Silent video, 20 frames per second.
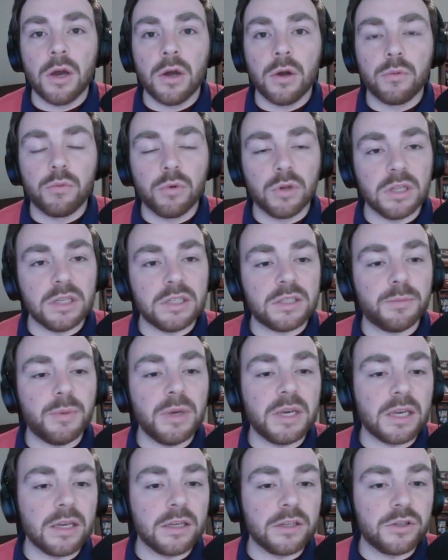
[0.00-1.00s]
really
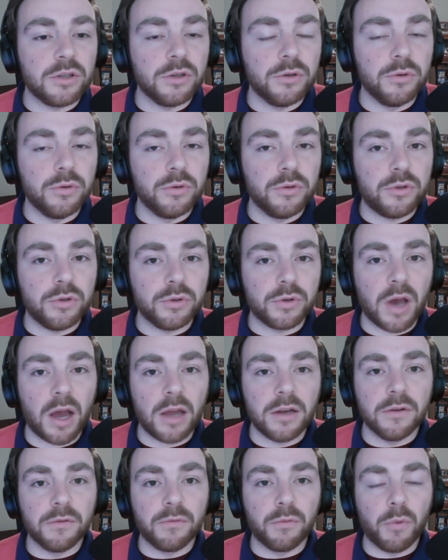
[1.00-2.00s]
speaking to
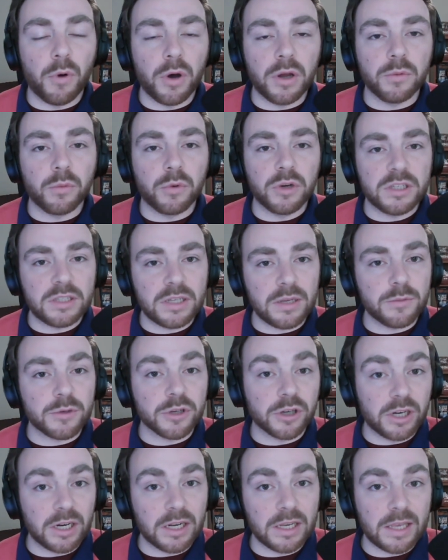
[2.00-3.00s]
kind of what teams
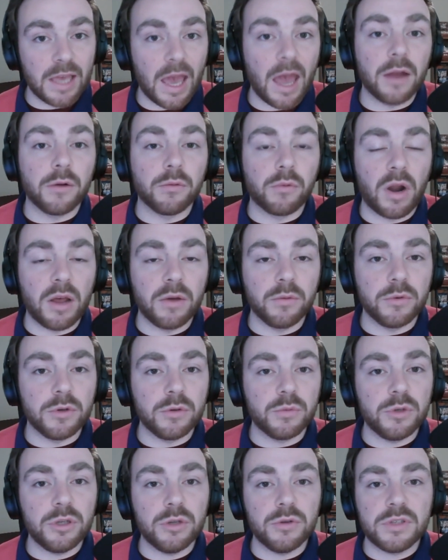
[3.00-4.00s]
are going to get, right?
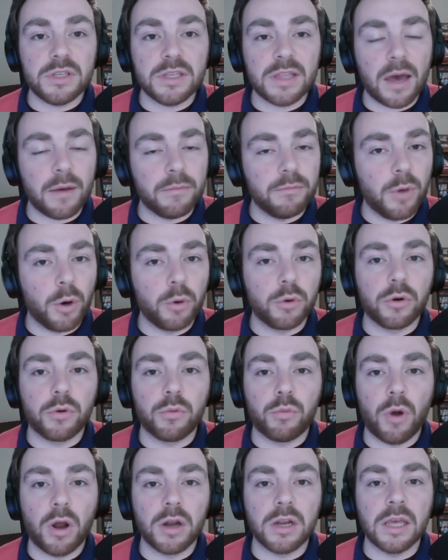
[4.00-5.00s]
When you see that motor
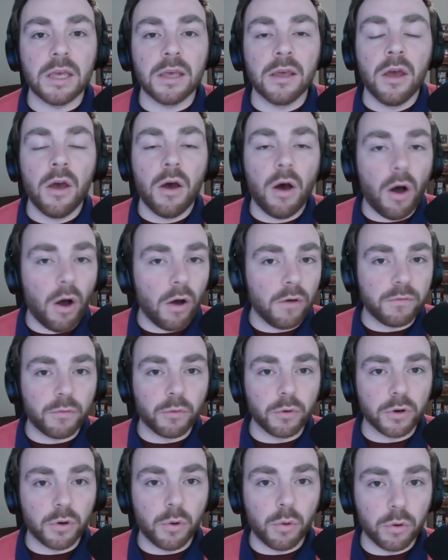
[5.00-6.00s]
running all
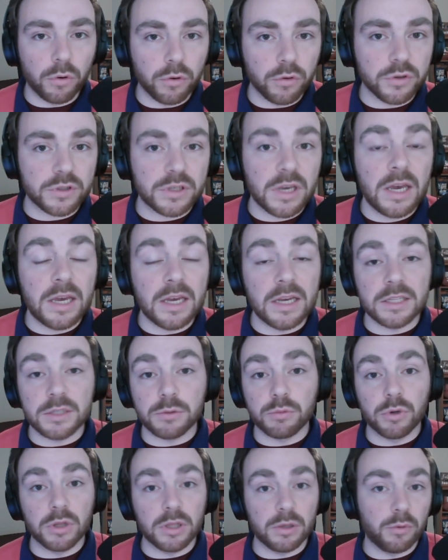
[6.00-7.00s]
4 quarters, it's
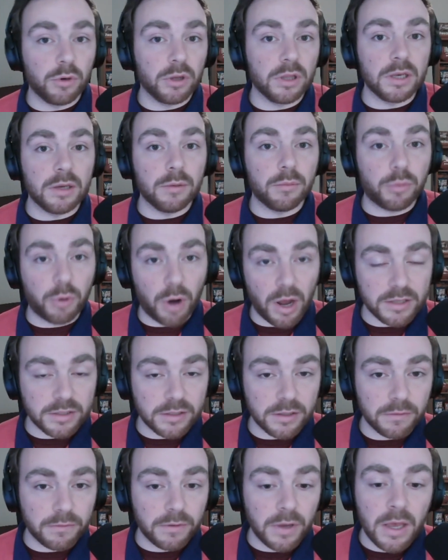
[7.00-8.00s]
really, really
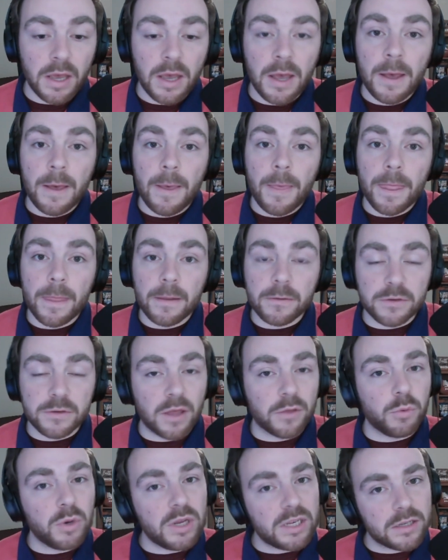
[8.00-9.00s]
impressive. So
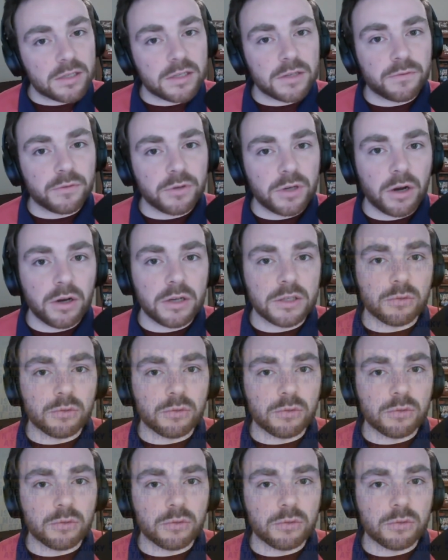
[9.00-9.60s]
now the weaknesses for Darius